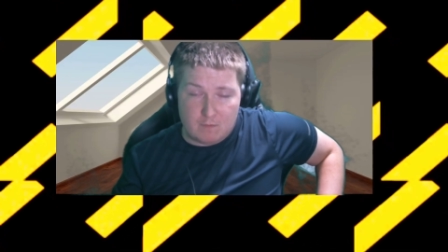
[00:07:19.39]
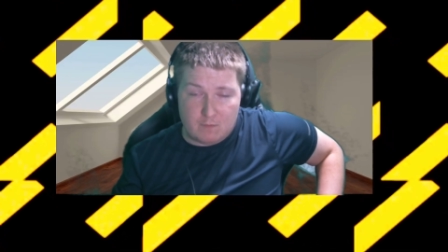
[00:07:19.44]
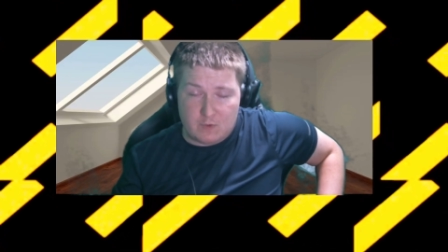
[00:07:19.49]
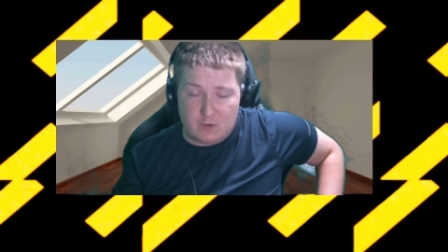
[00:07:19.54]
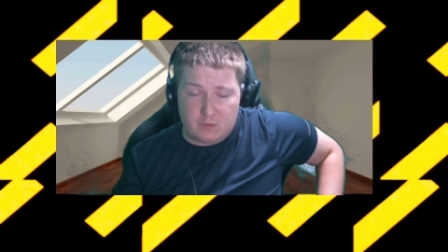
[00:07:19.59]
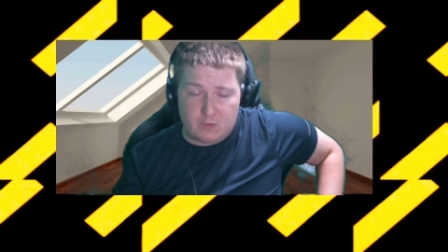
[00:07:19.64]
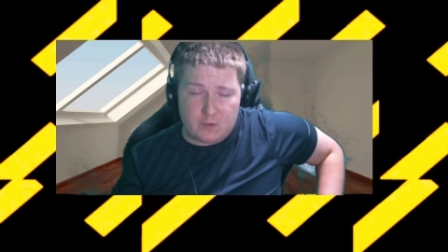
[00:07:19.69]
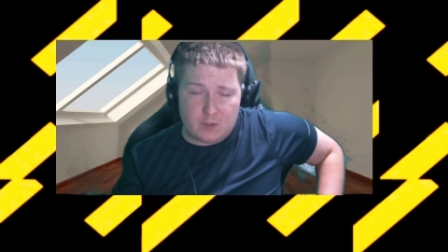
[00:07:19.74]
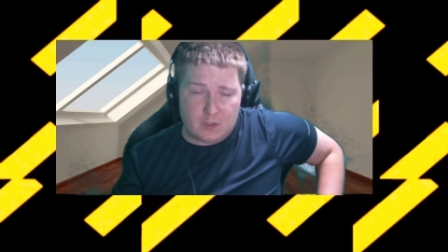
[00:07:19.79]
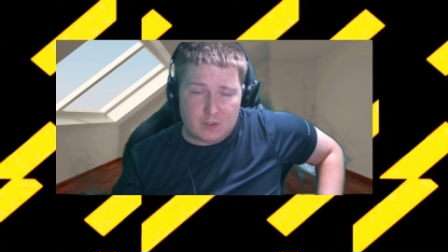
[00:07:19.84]

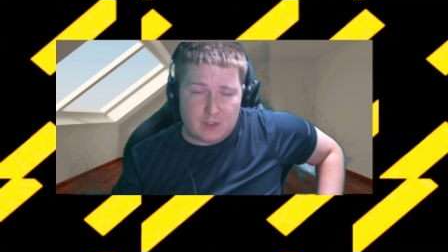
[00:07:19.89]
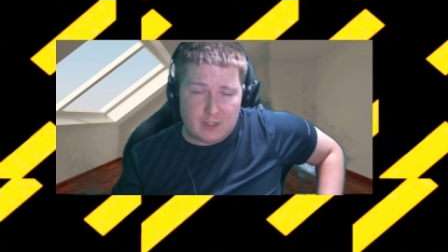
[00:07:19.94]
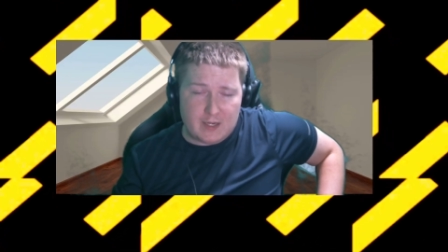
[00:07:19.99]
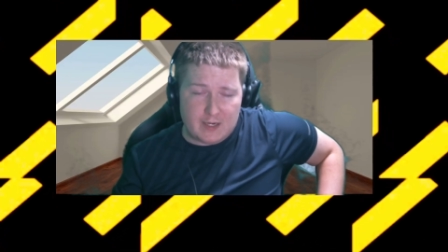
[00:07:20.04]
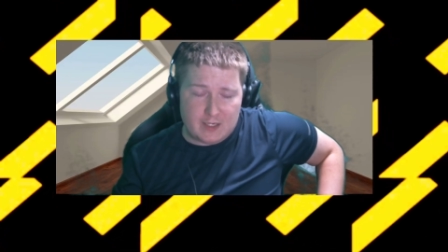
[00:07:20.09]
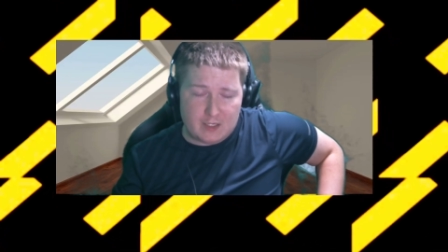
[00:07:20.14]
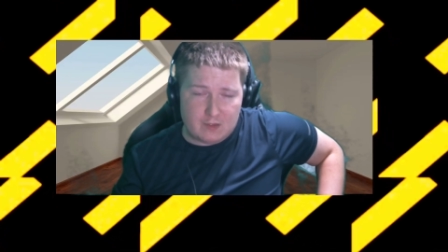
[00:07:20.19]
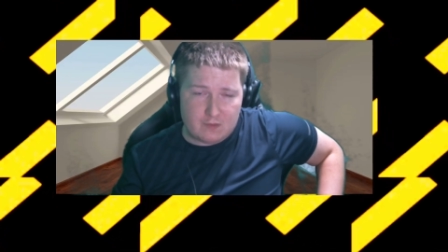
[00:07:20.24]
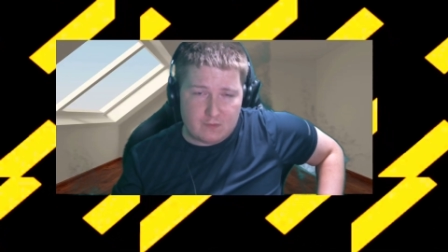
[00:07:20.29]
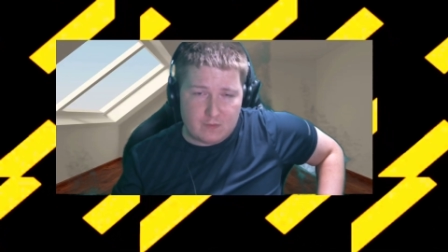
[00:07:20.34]
Feel free to
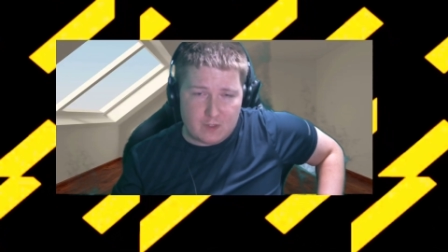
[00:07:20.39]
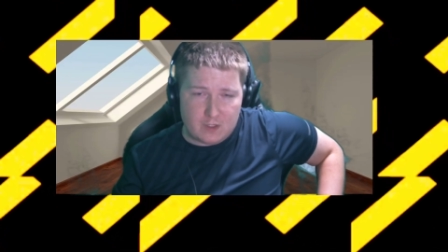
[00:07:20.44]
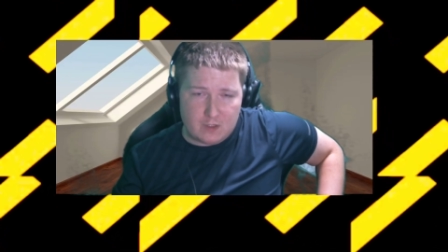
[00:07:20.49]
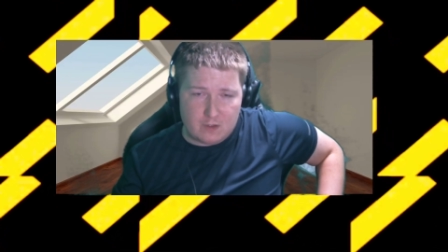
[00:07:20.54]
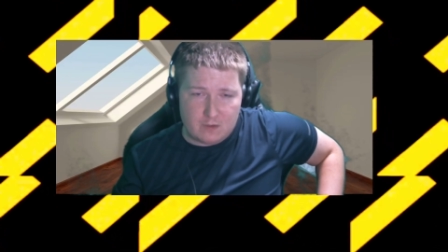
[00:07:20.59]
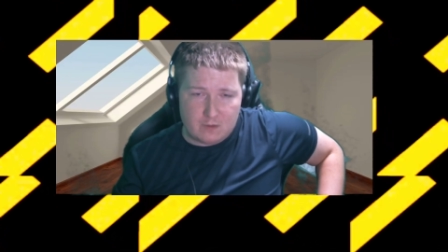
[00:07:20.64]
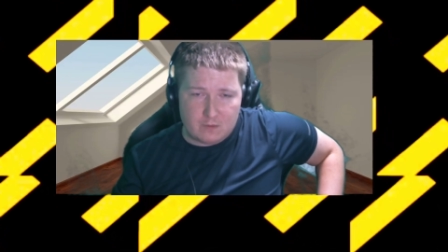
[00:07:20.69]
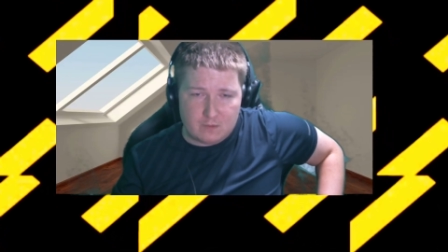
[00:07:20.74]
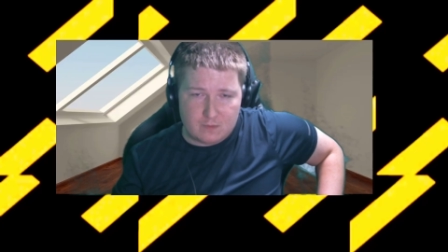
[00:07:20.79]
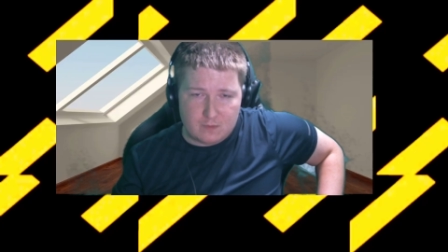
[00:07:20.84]
like the
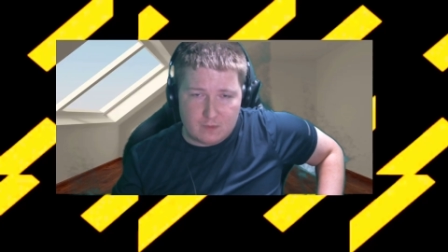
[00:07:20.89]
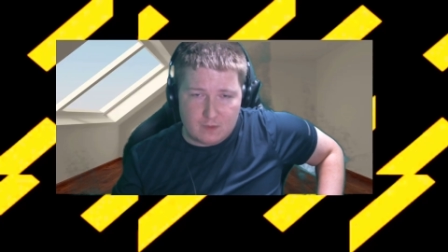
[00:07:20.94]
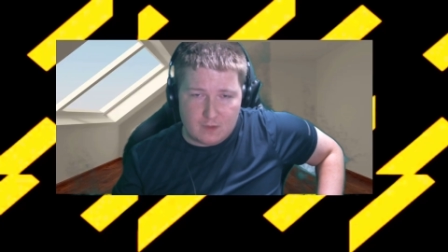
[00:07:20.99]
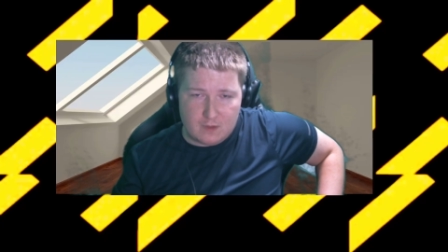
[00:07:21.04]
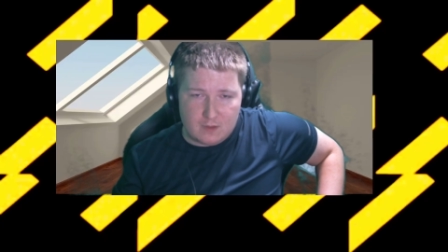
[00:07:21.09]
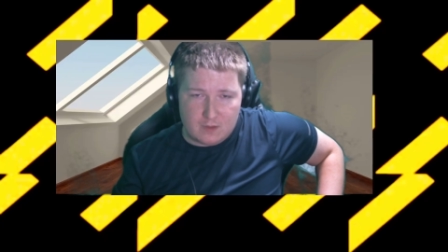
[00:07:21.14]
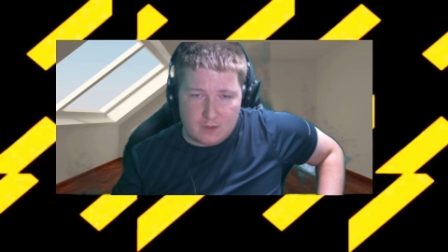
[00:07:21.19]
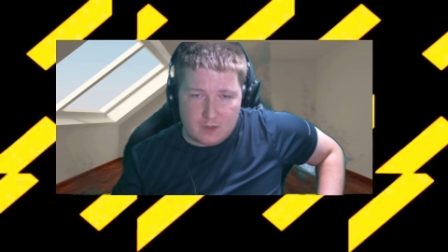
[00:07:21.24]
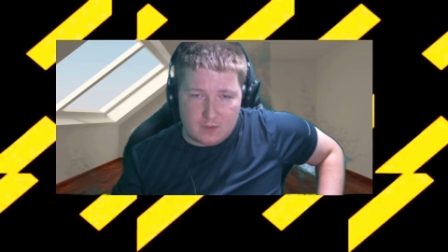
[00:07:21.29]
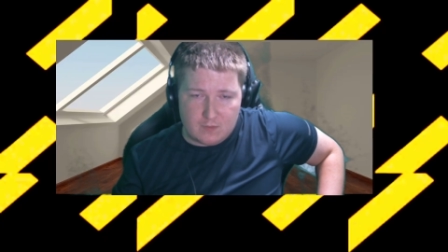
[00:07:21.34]
video if
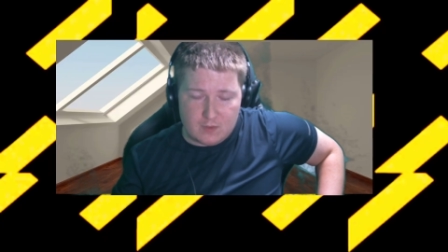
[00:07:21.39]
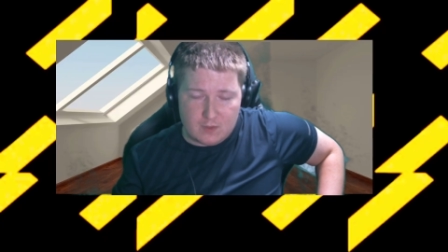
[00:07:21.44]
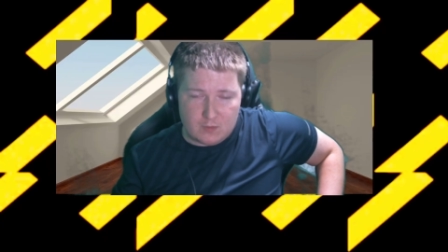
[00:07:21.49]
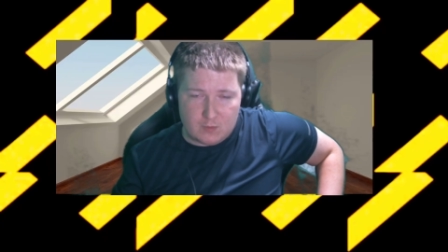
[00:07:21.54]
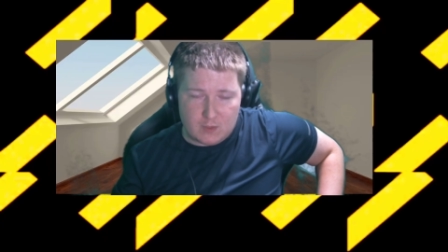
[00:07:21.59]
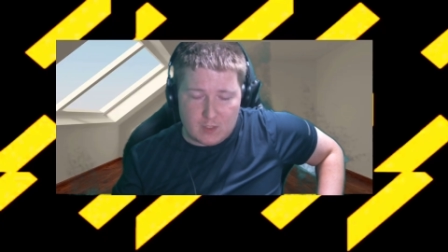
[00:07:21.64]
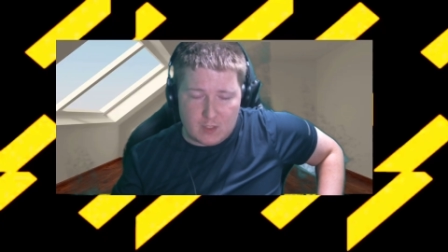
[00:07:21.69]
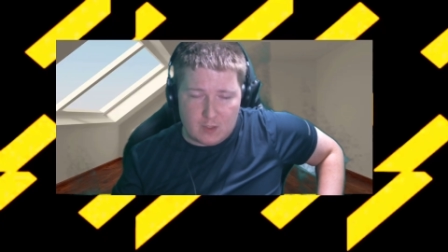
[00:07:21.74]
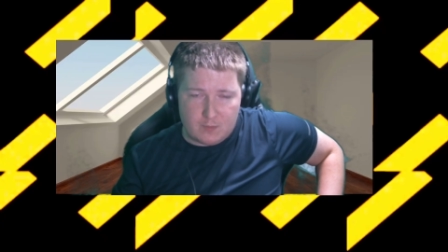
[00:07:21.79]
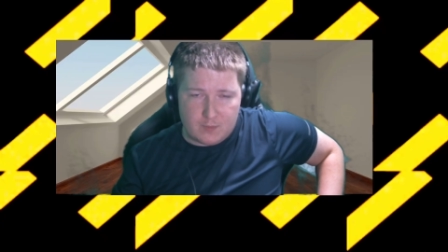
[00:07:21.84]
you
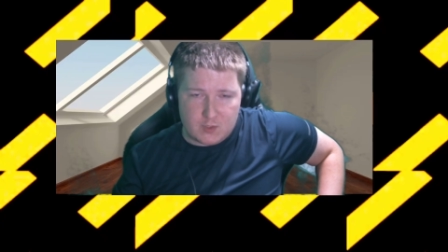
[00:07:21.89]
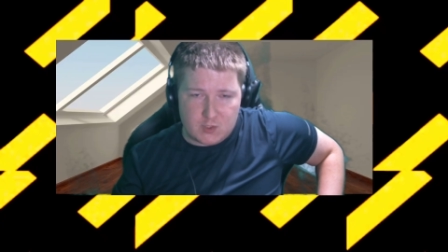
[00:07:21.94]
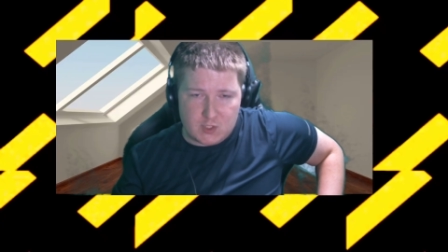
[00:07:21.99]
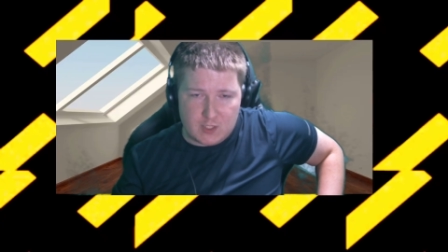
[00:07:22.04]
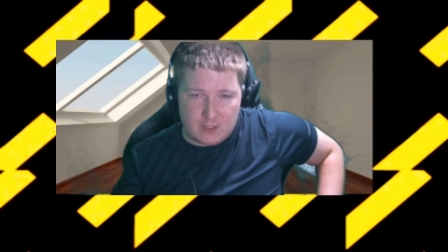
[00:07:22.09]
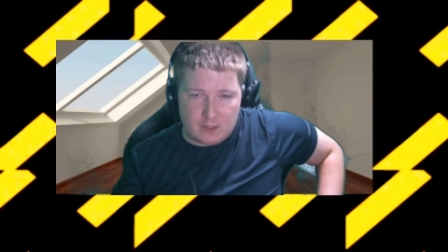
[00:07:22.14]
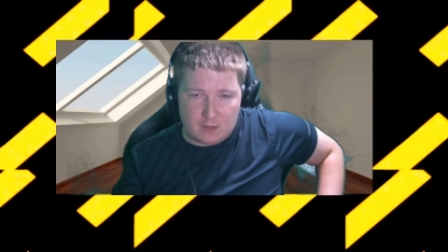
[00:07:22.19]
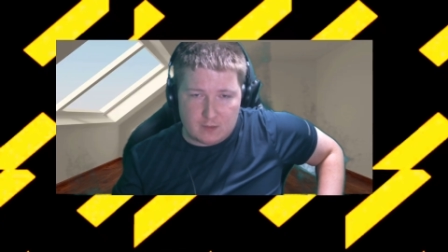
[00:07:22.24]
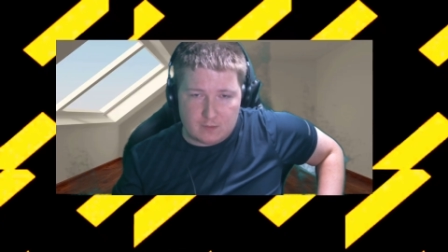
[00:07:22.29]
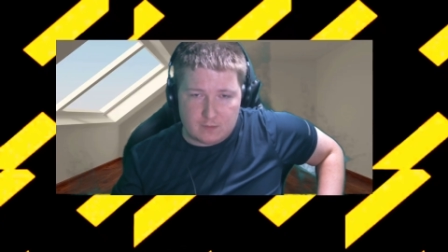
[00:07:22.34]
want to help the
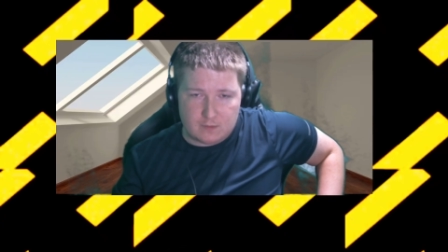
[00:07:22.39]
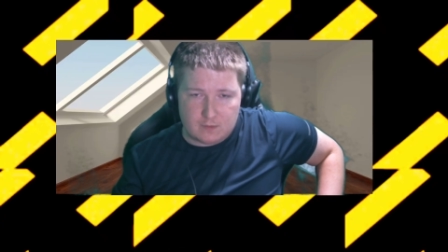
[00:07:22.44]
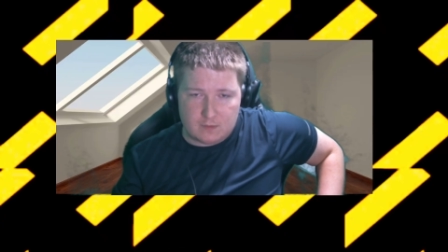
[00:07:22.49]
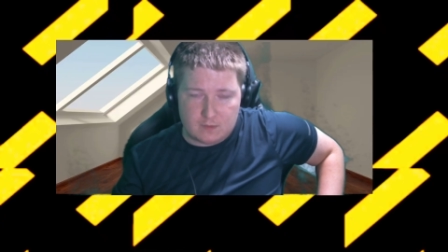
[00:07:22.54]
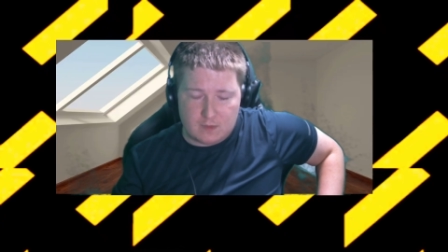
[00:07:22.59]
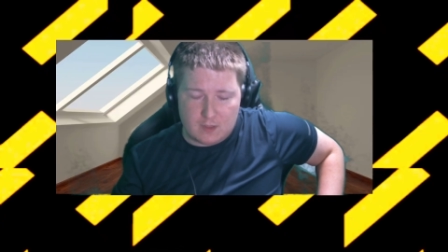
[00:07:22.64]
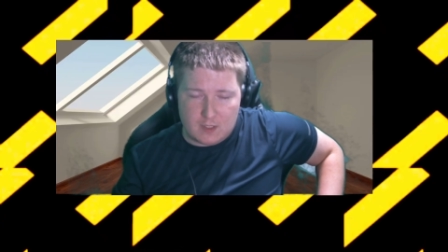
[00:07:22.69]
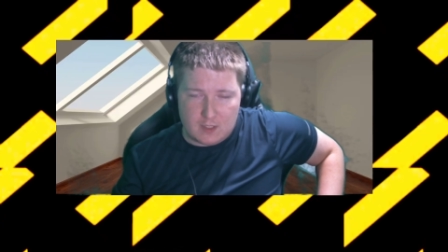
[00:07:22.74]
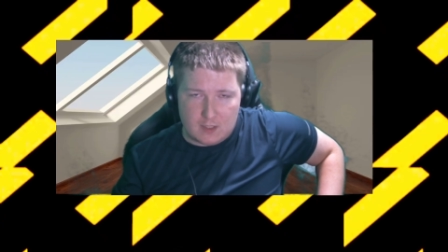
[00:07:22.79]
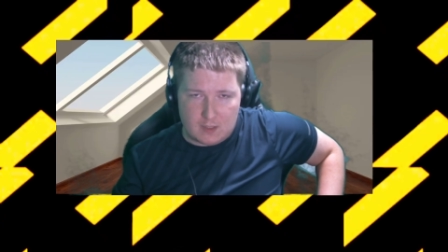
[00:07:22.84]
channel,
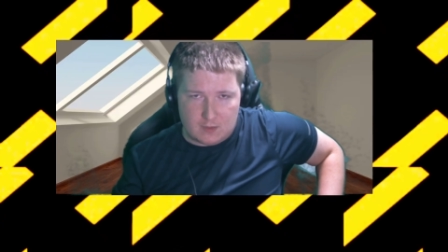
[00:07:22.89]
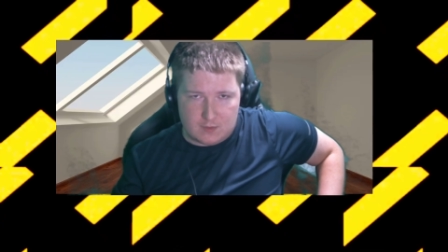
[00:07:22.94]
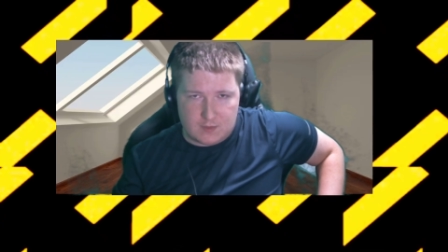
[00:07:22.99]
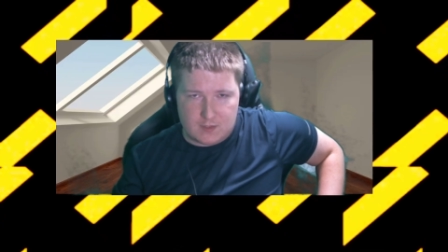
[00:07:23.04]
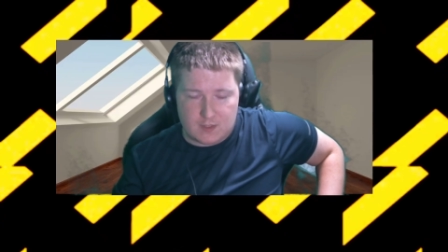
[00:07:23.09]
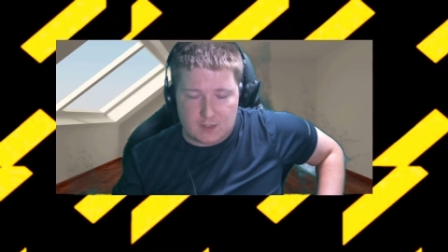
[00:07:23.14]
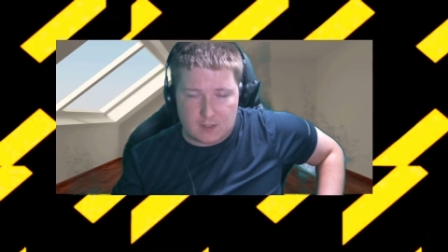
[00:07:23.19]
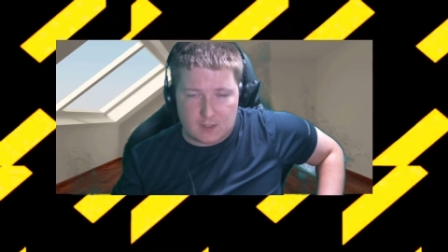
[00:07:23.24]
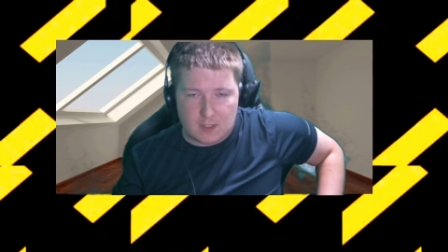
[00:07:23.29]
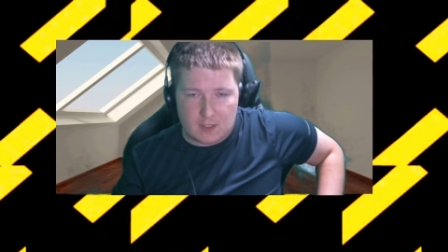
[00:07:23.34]
and I'll
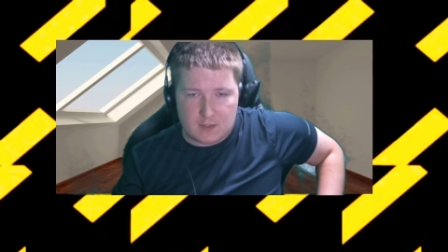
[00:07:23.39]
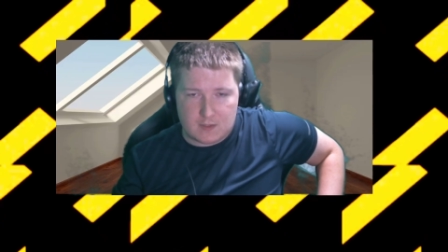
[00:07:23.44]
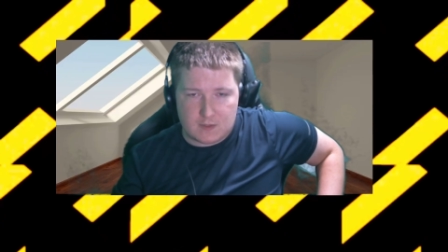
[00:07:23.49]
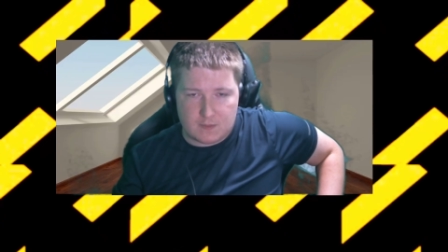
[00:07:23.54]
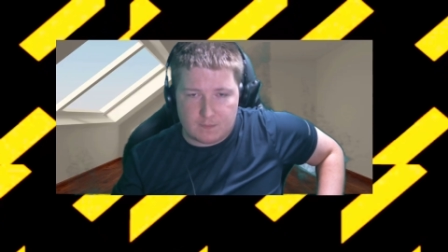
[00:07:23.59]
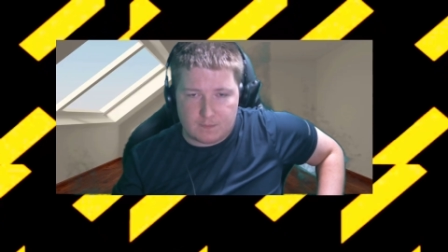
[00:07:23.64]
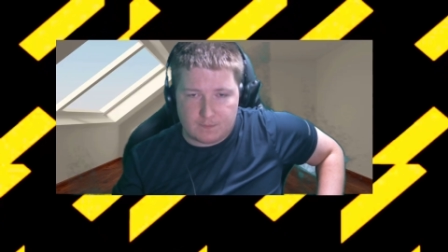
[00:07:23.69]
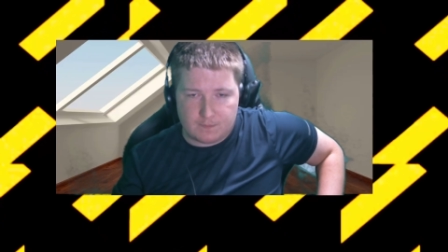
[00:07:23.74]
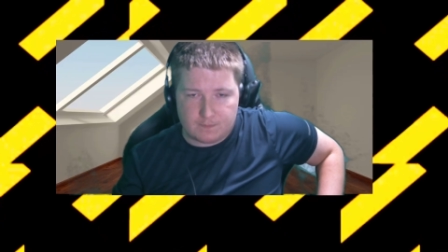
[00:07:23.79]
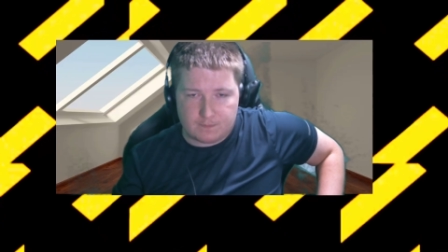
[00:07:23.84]
see you guys.